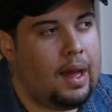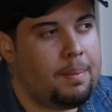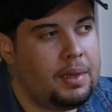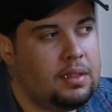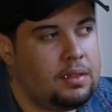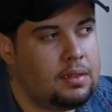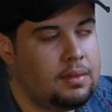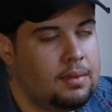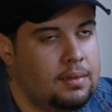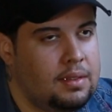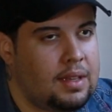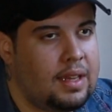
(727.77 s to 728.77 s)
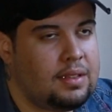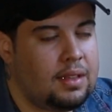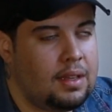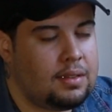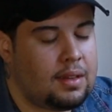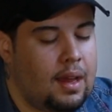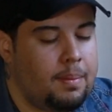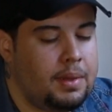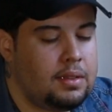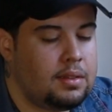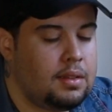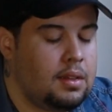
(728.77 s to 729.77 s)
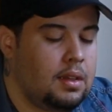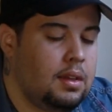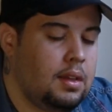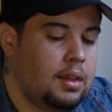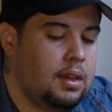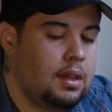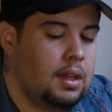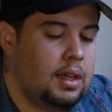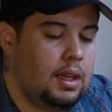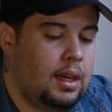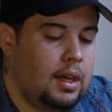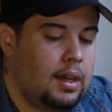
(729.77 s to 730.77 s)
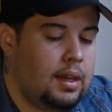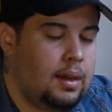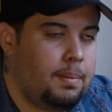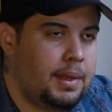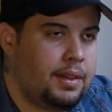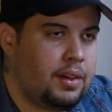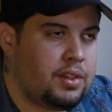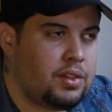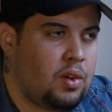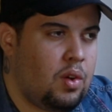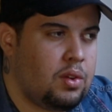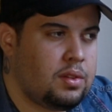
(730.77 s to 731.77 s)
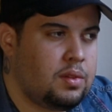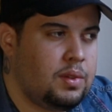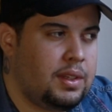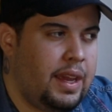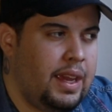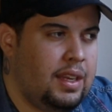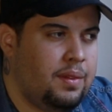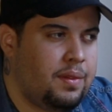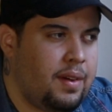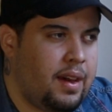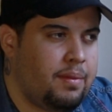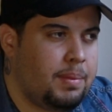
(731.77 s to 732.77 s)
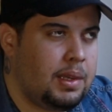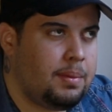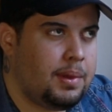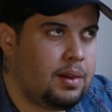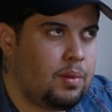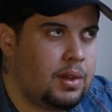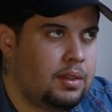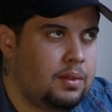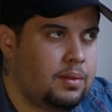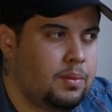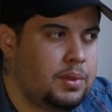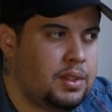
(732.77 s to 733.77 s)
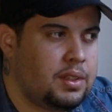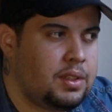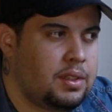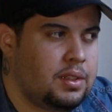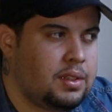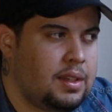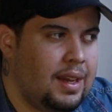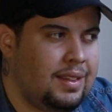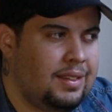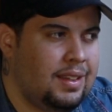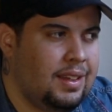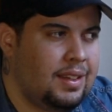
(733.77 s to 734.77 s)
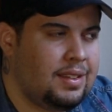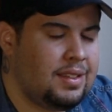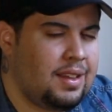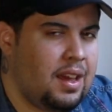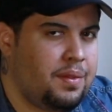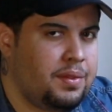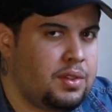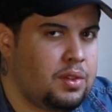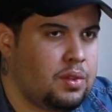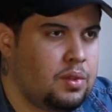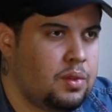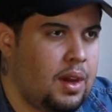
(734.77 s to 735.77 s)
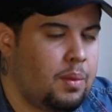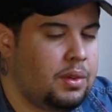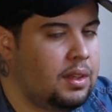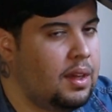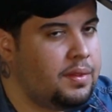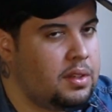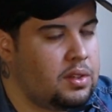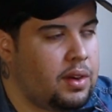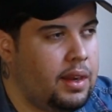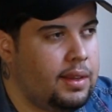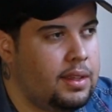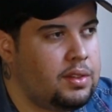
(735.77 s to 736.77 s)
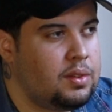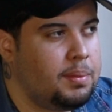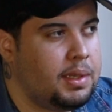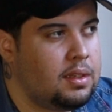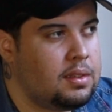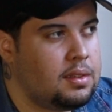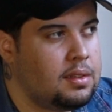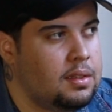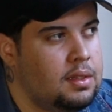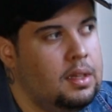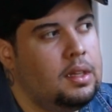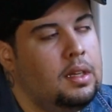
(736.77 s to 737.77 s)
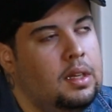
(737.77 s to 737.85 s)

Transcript: copies, Zeiss lens copies. And there's also an 85 millimeter one, which I think it's f2. I would love to try that too, because